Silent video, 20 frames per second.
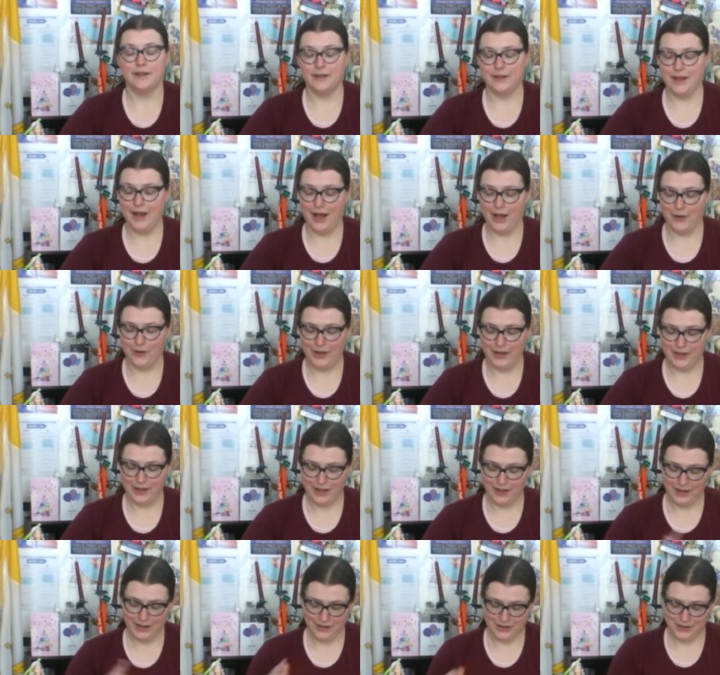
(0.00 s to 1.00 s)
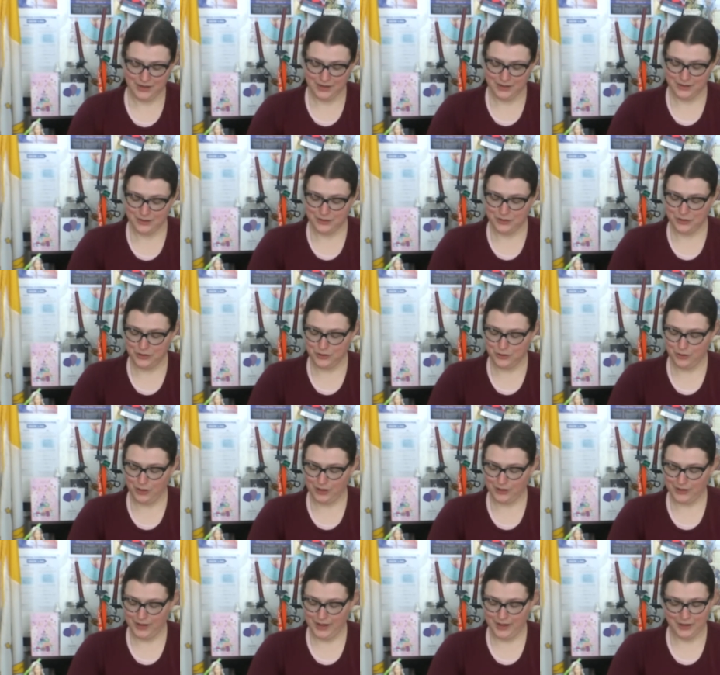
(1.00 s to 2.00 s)
Now, it gets into
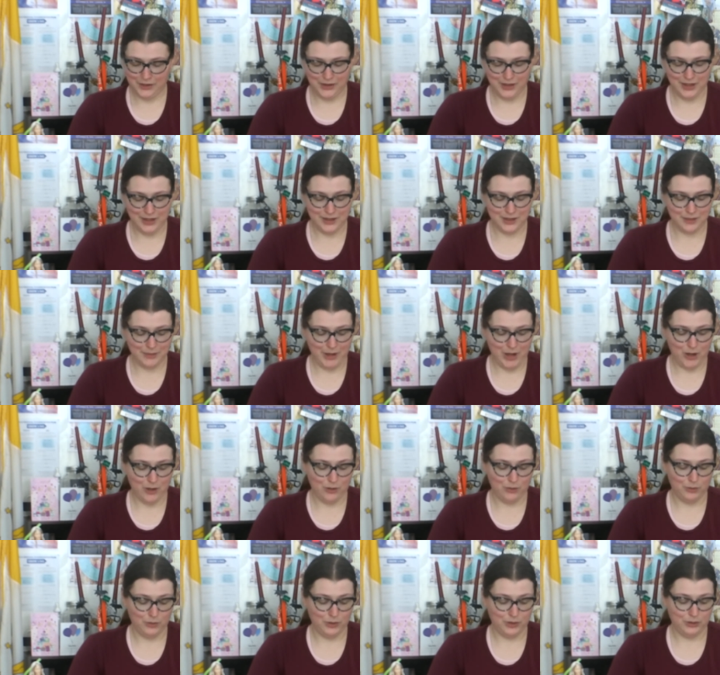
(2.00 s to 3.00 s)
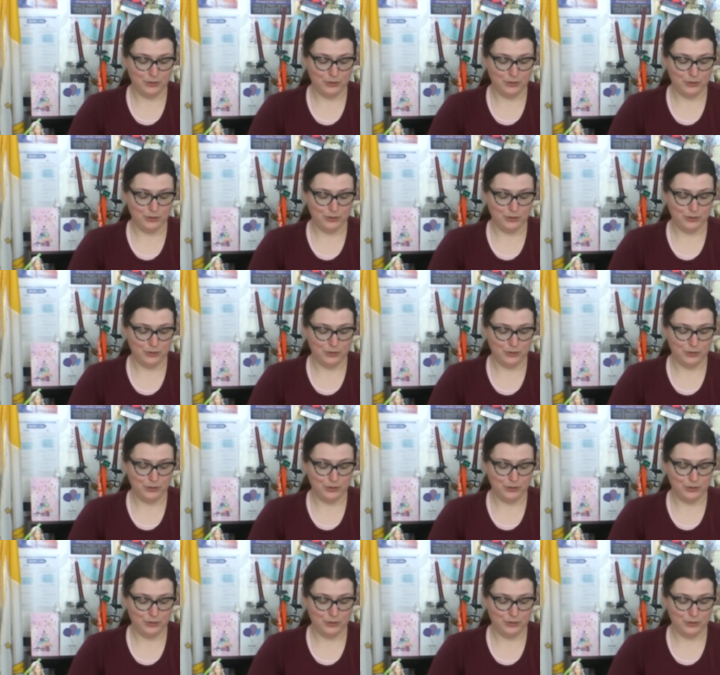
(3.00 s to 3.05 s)
a lot of things about